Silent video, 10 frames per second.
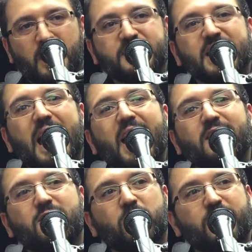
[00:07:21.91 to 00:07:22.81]
Let's
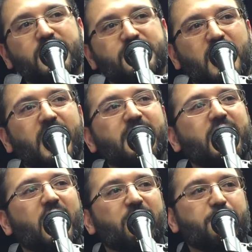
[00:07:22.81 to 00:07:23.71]
add to this
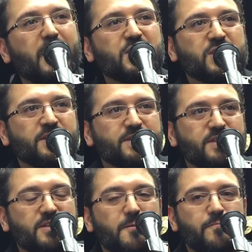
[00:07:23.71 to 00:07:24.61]
idea of
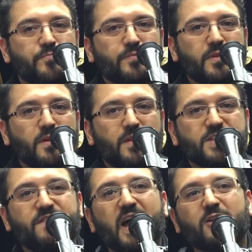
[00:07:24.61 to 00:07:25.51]
patience,
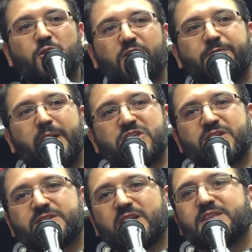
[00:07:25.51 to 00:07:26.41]
this value of
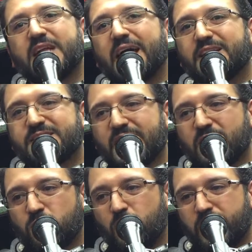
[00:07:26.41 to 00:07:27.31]
patience, let's add a
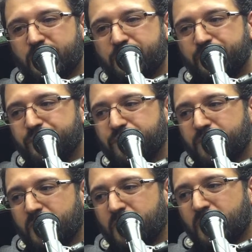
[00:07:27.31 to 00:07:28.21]
second one.
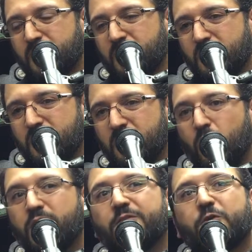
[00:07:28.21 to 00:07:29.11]

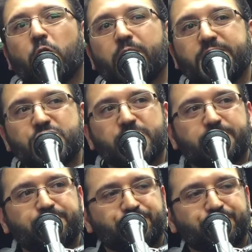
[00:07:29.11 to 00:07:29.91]
The one of courage.